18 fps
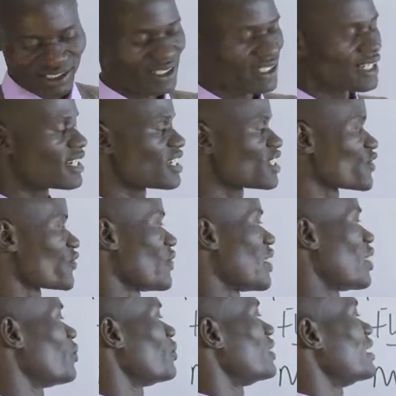that is
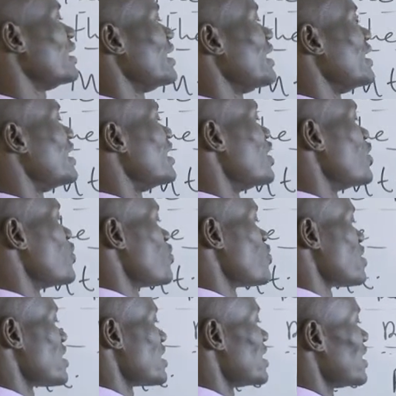found in New
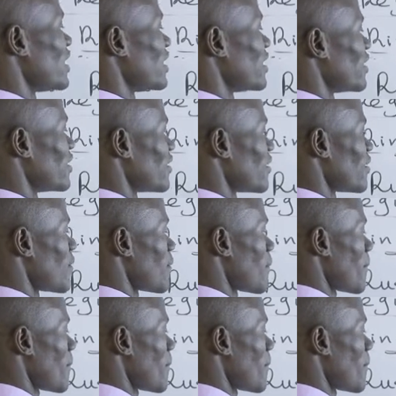Zealand.